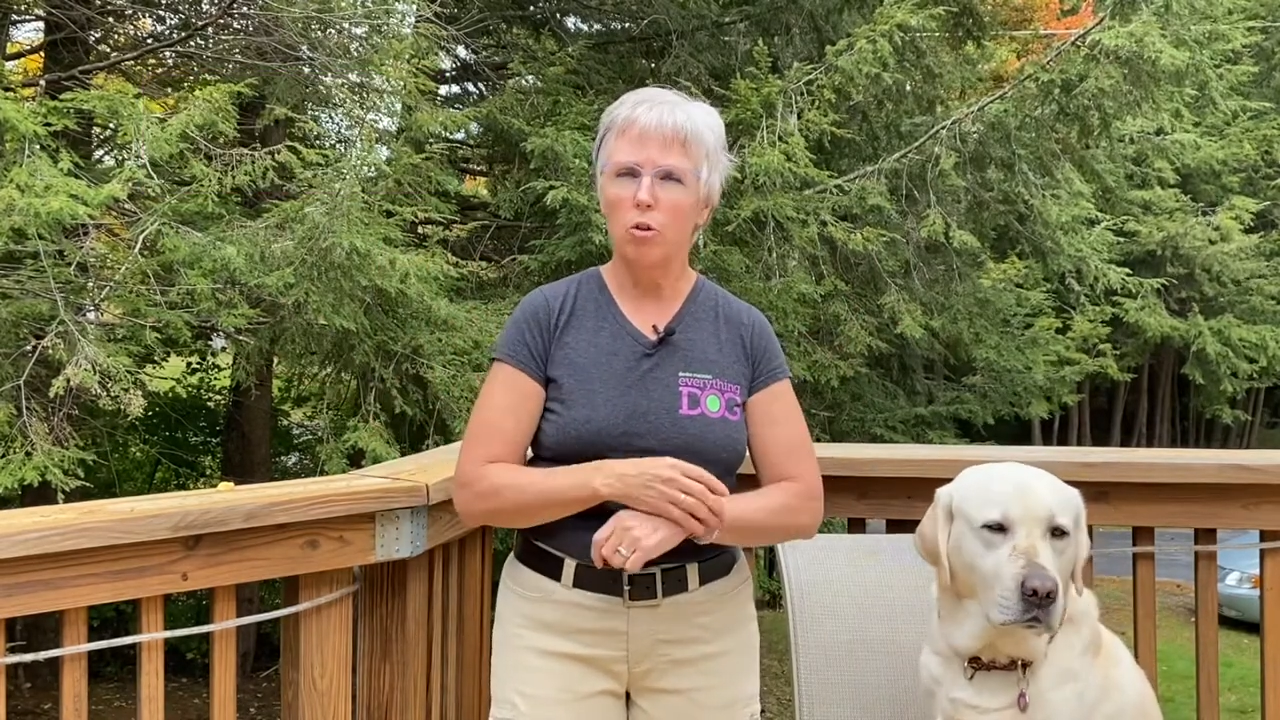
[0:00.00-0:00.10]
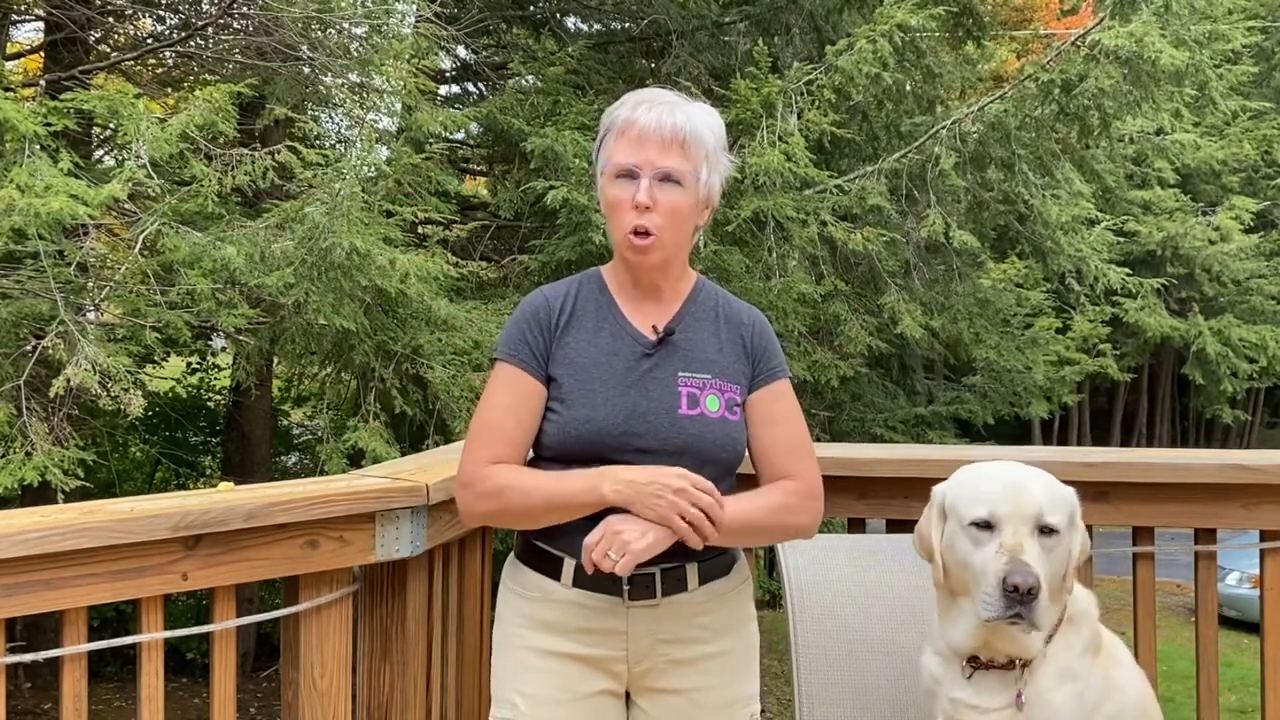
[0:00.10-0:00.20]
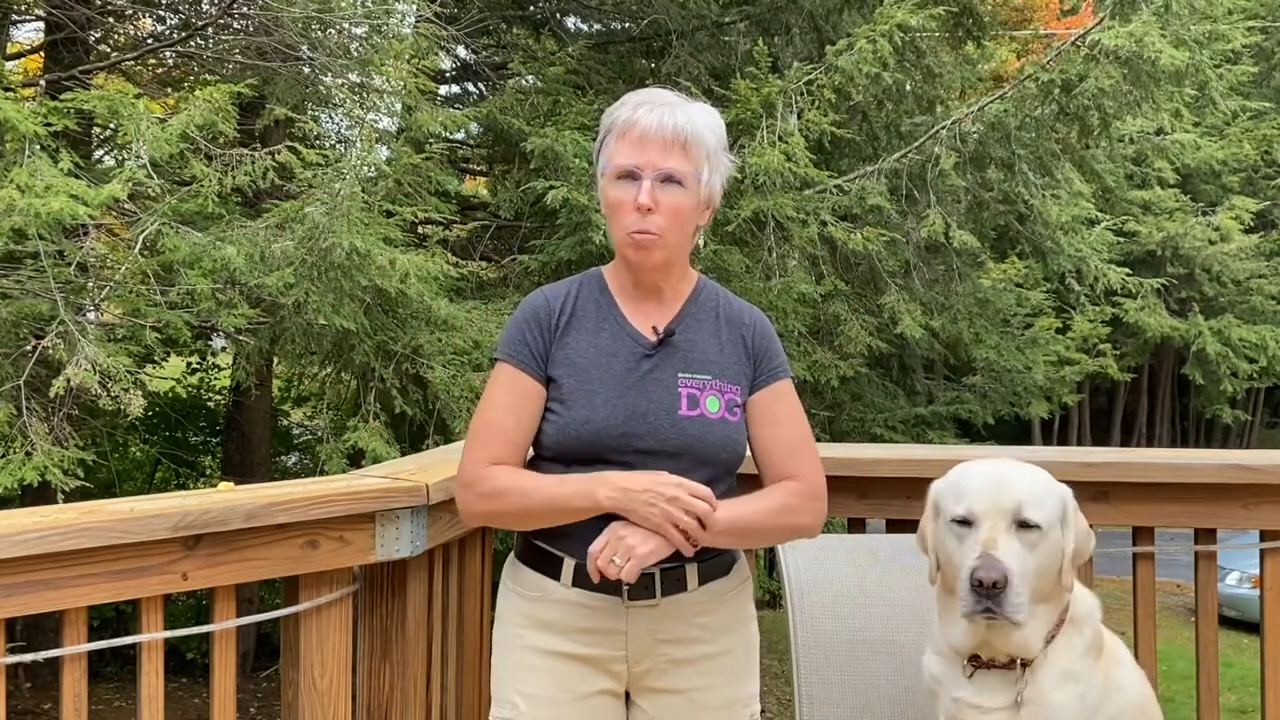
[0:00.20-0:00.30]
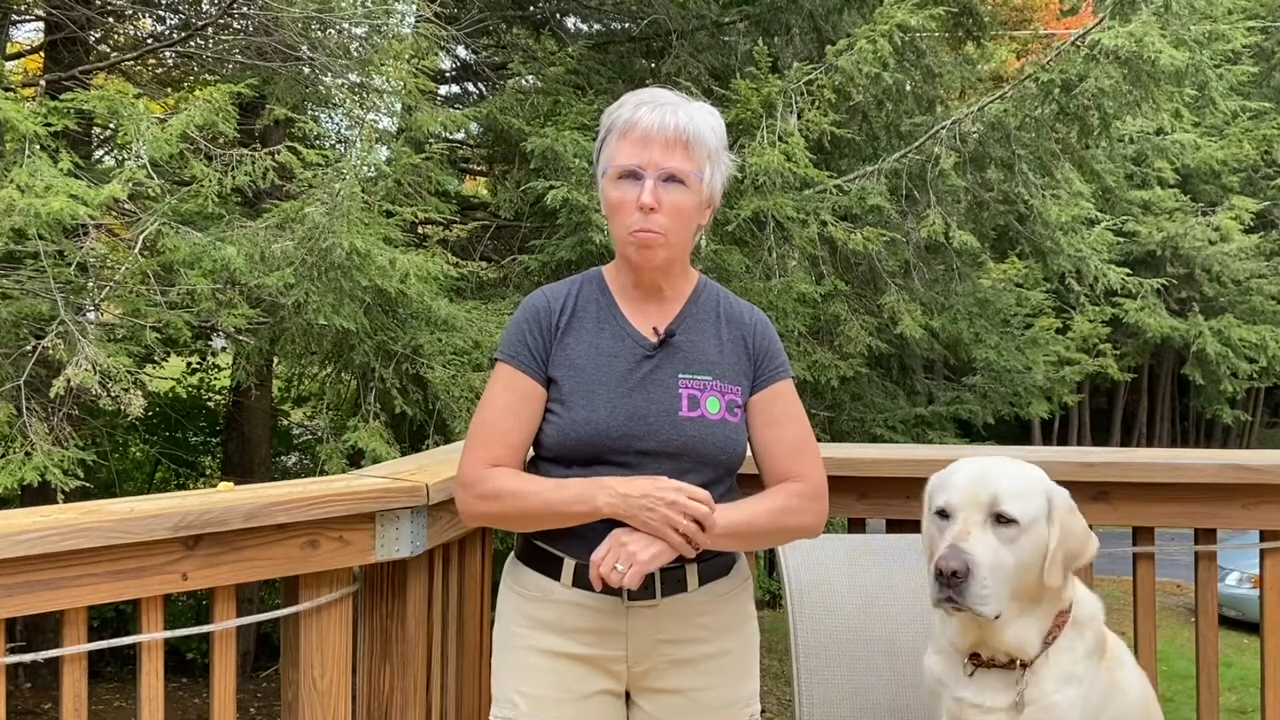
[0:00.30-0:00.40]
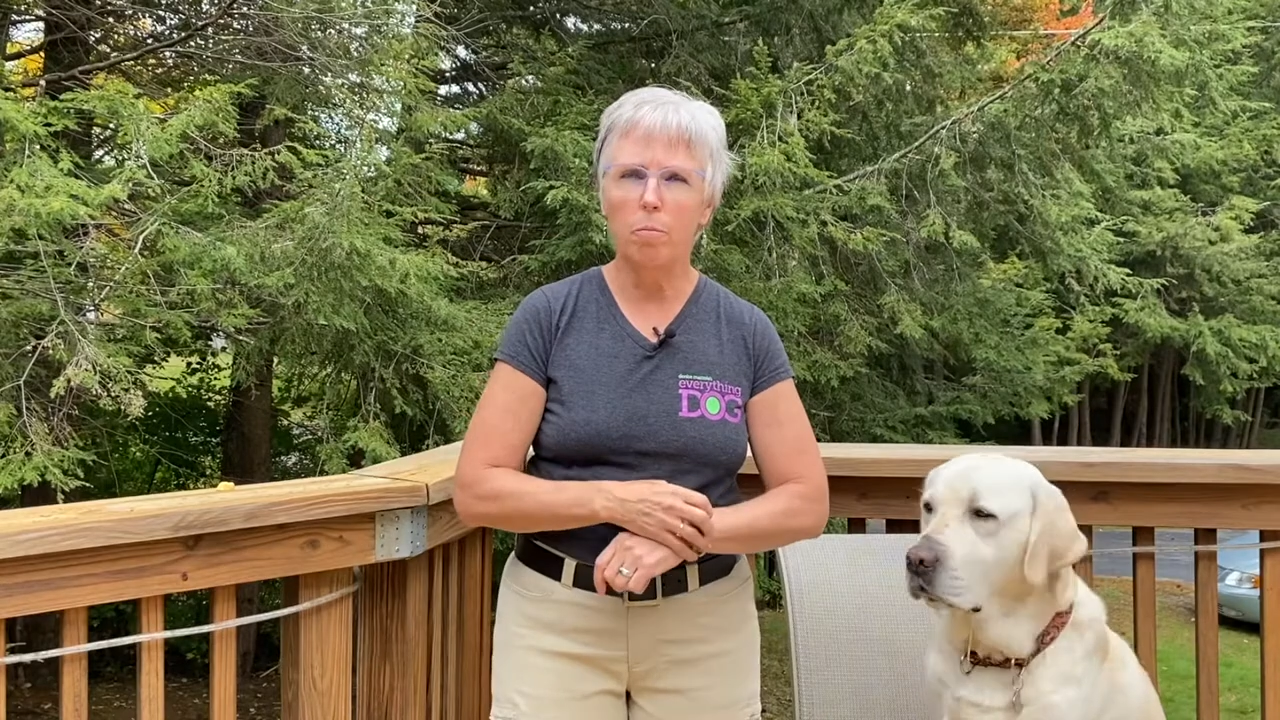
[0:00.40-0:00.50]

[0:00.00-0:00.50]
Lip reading: Nope,